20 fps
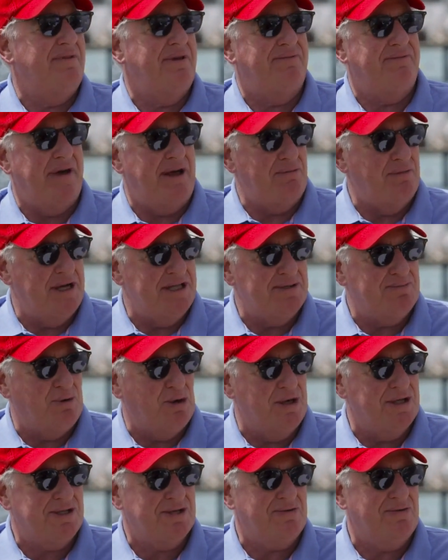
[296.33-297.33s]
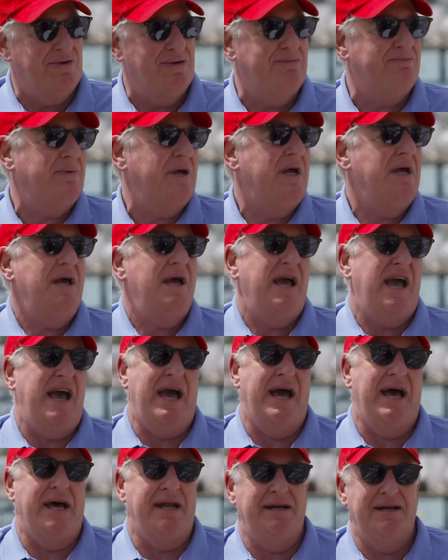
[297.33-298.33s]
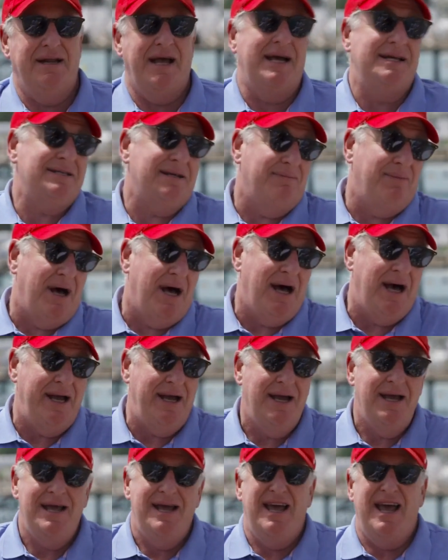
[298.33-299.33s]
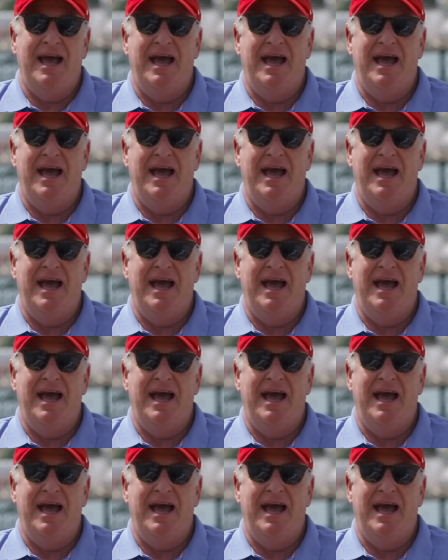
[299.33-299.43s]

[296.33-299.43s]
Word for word: of the Fenway Sports Group, and as am I.